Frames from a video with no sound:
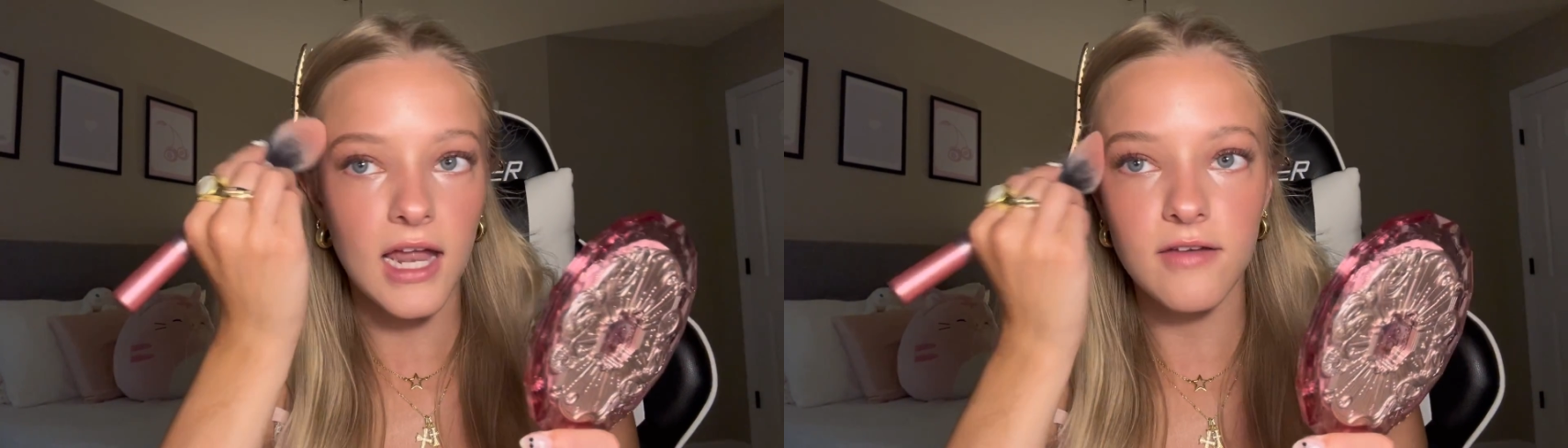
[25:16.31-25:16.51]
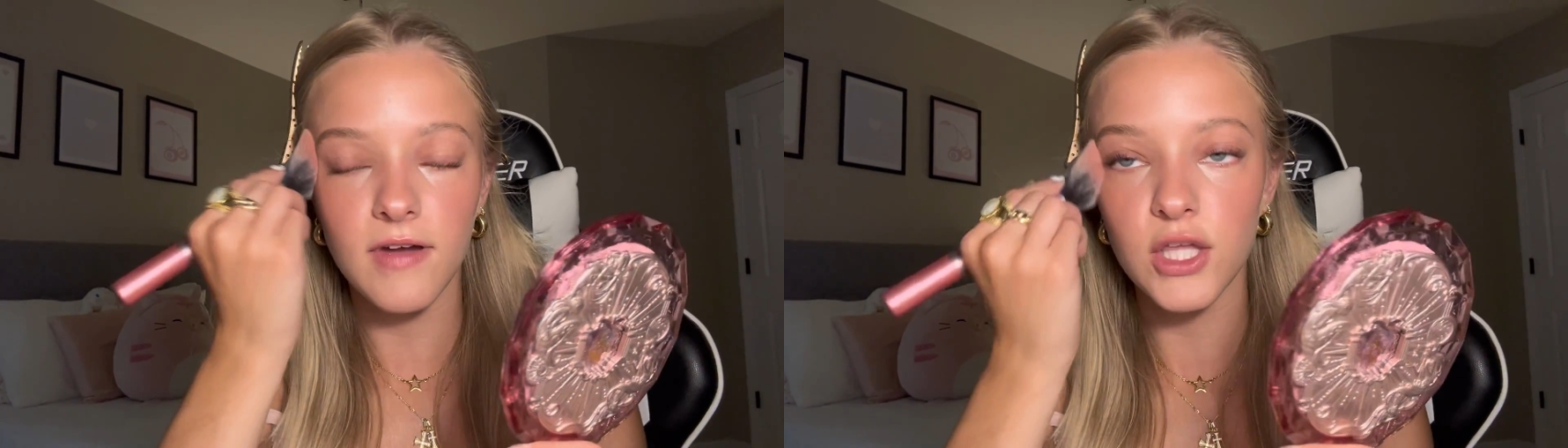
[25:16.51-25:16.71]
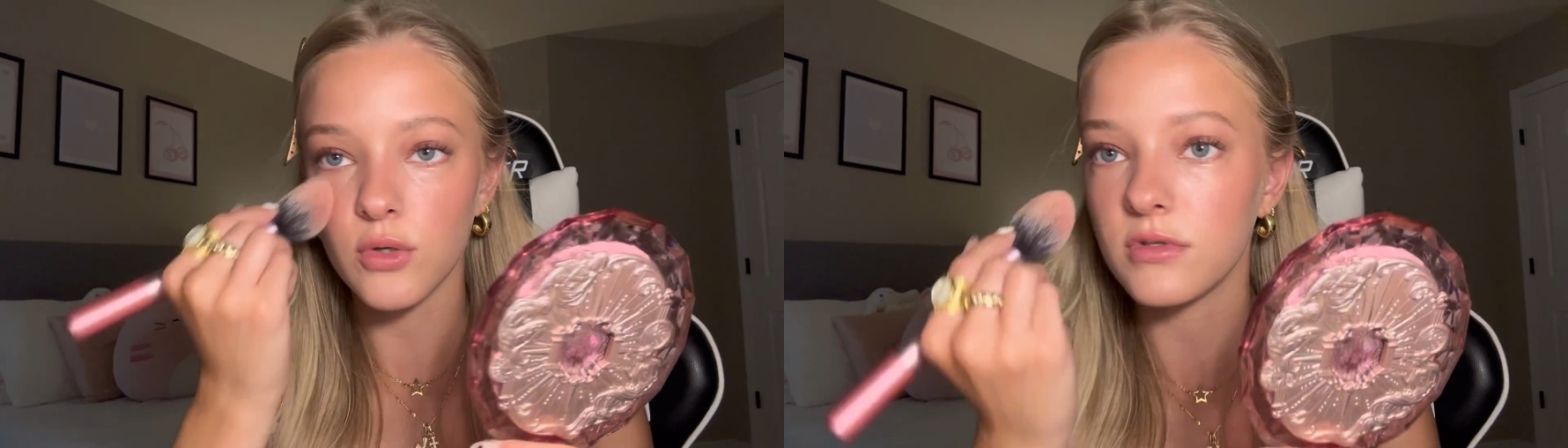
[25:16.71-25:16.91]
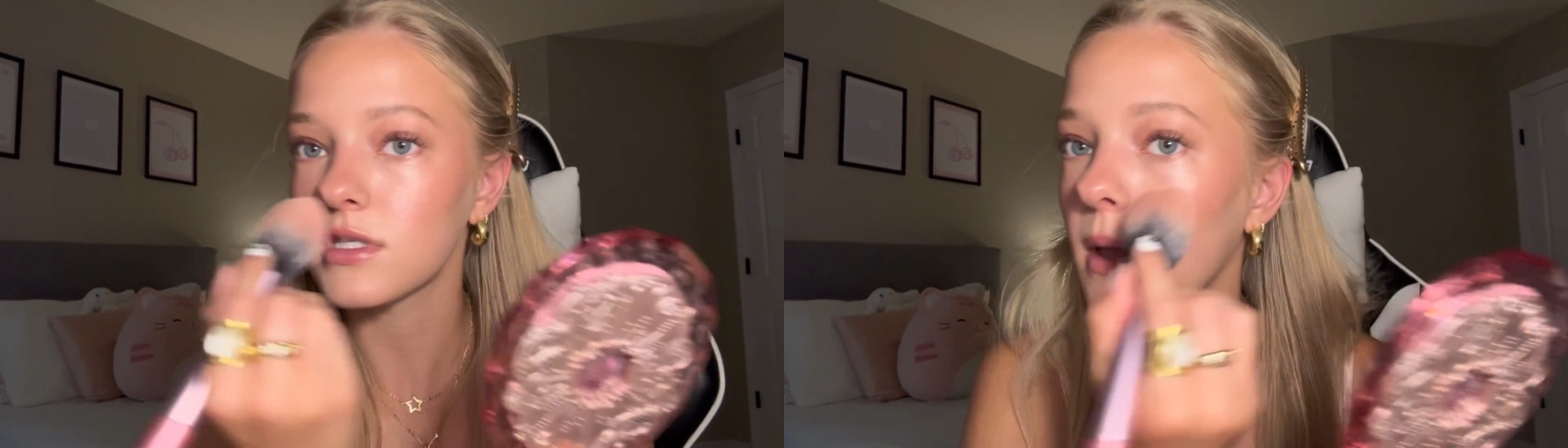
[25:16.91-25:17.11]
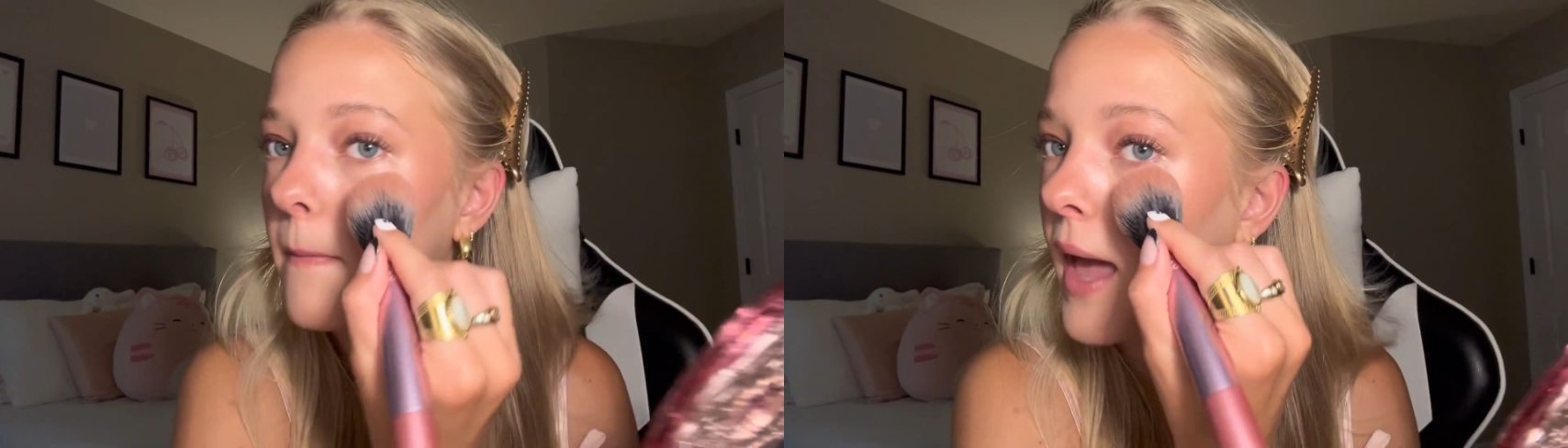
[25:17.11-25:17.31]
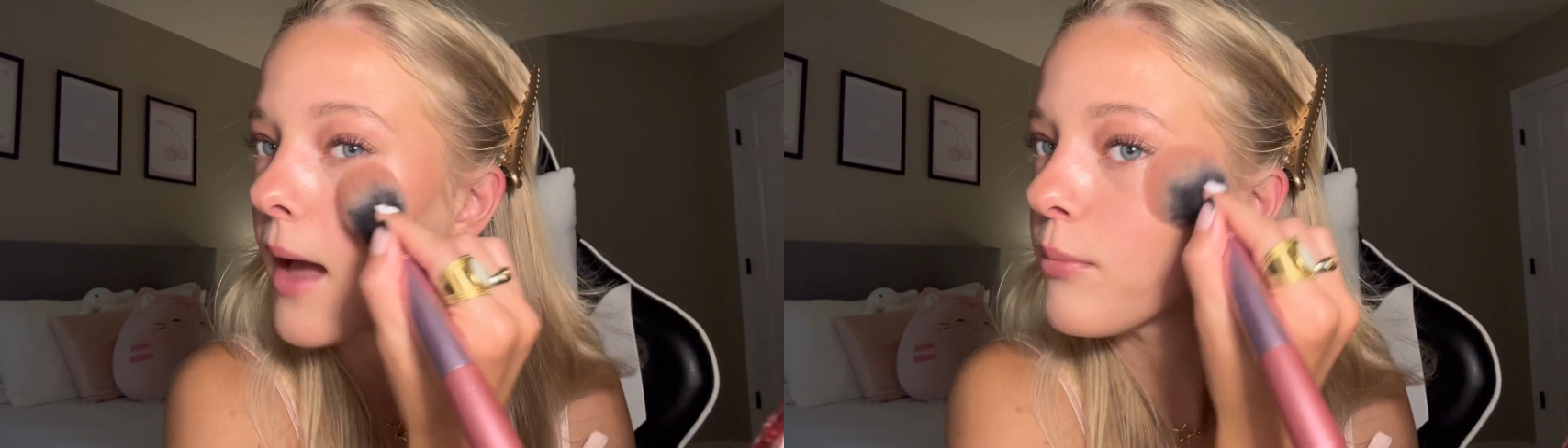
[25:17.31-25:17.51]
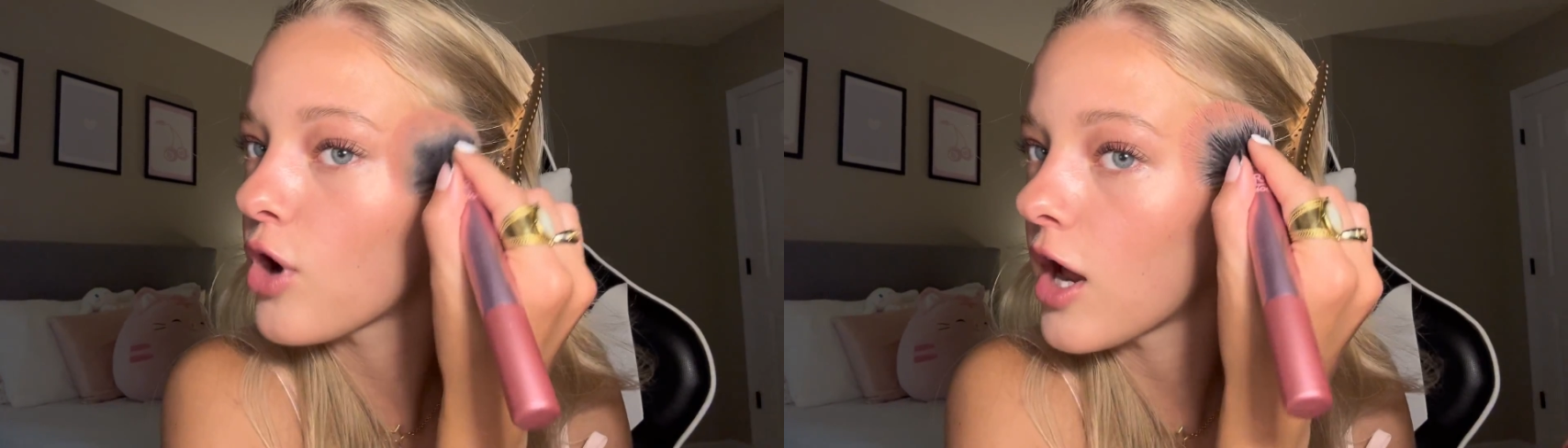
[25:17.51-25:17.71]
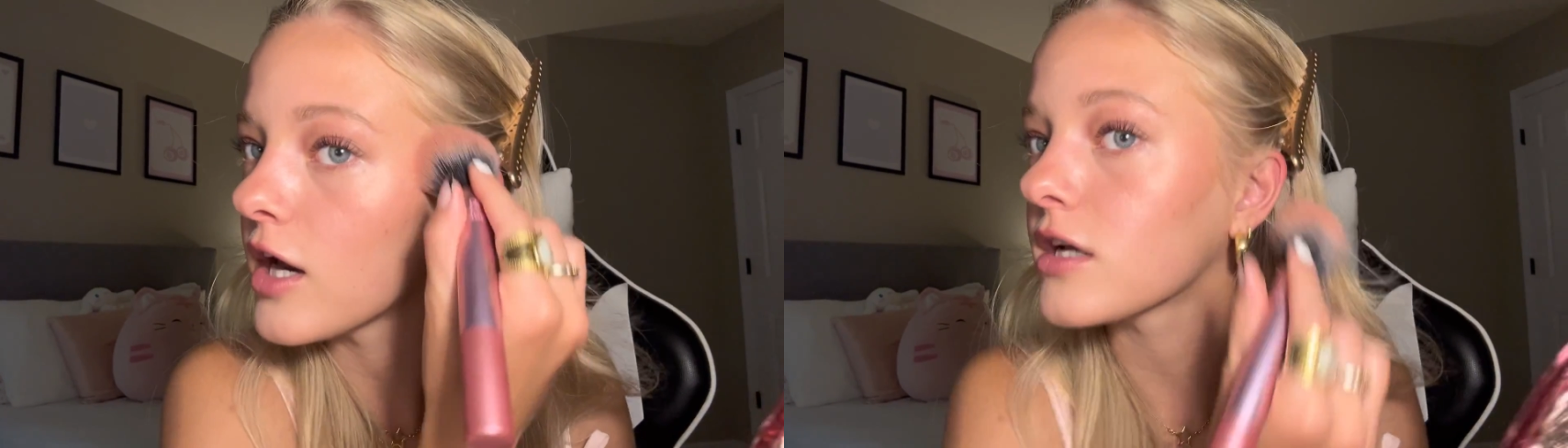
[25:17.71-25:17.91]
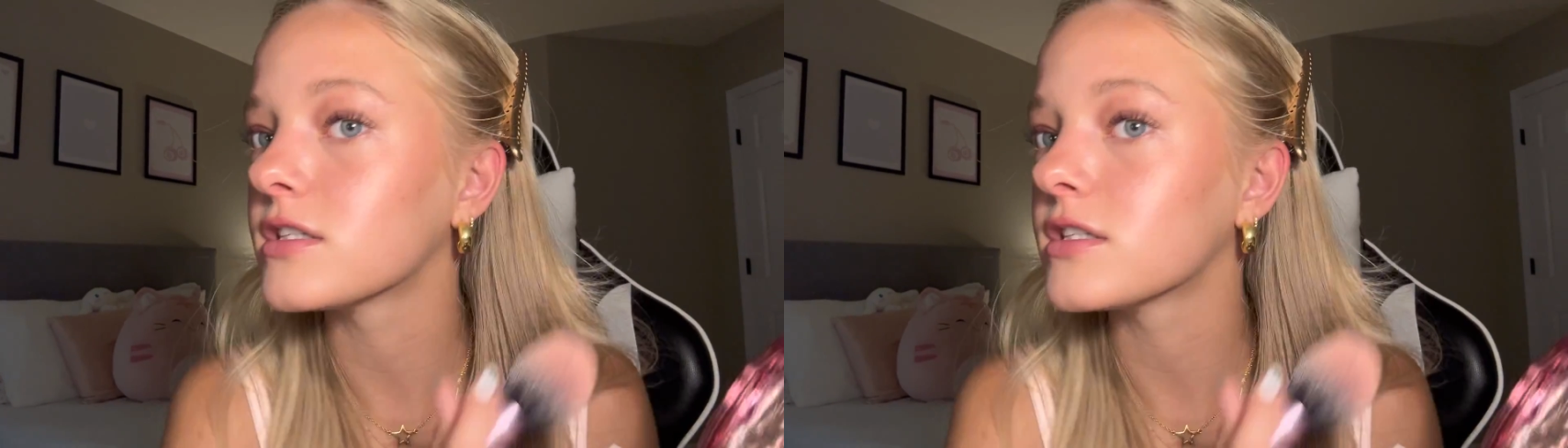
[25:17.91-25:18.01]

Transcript: if I used a matte product,